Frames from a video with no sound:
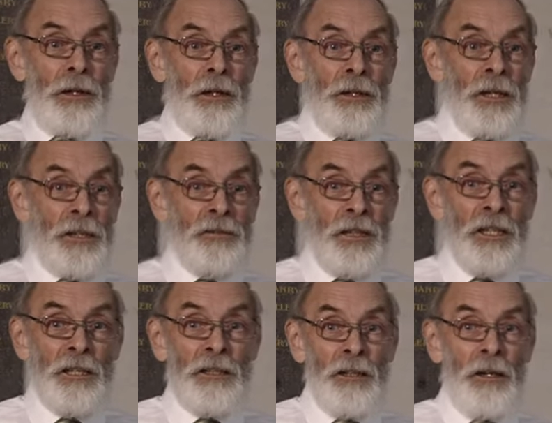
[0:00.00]
and I
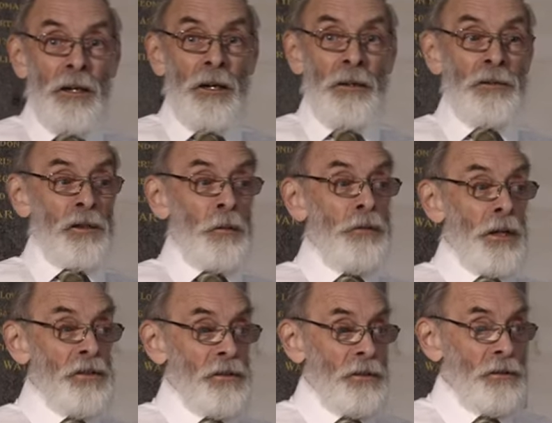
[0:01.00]
take a little
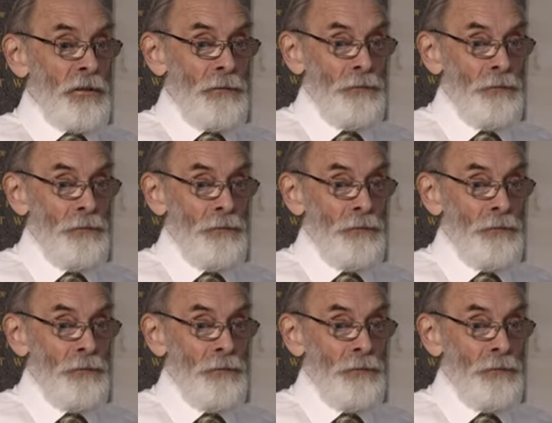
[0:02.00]
present.